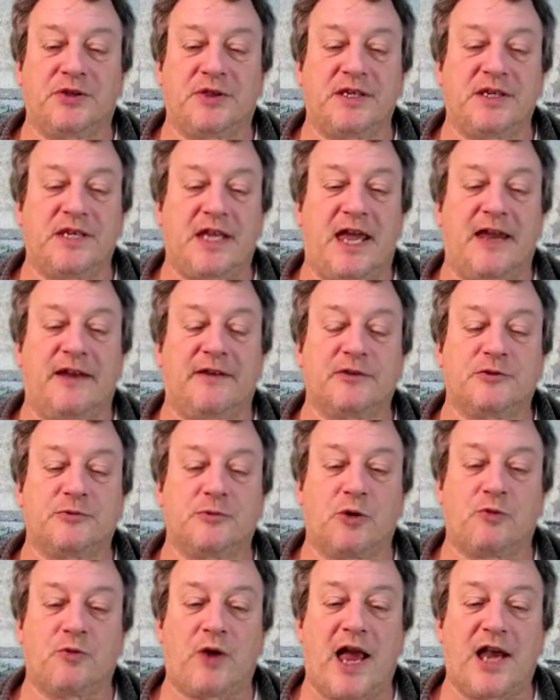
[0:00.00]
that the
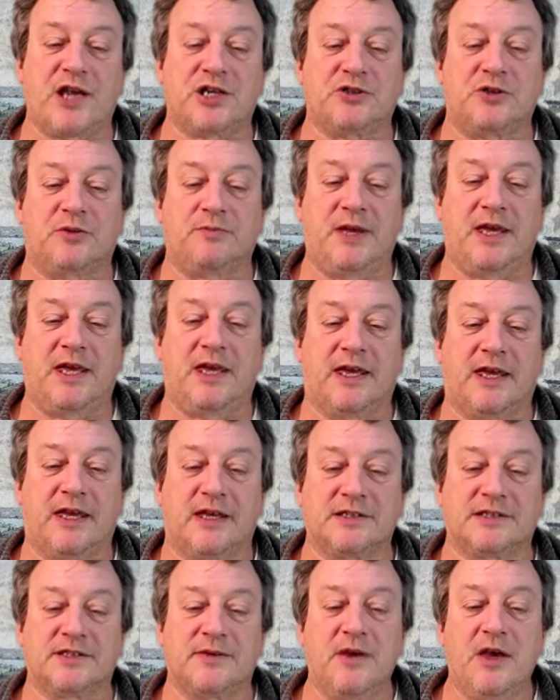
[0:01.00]
natives were rational
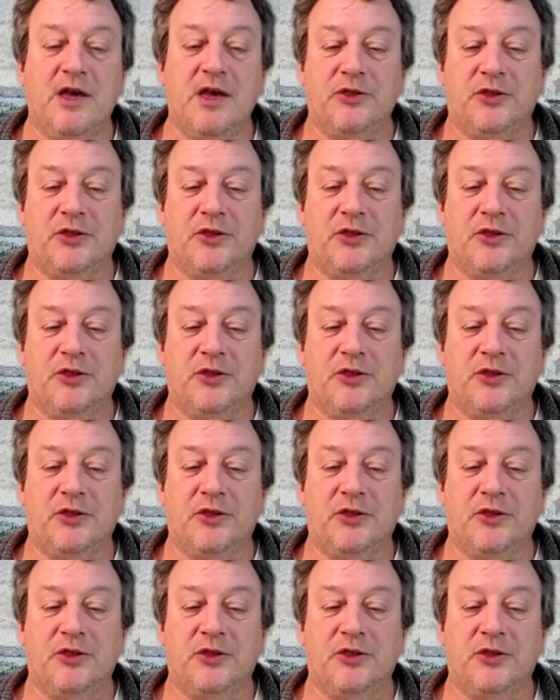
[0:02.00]
beings.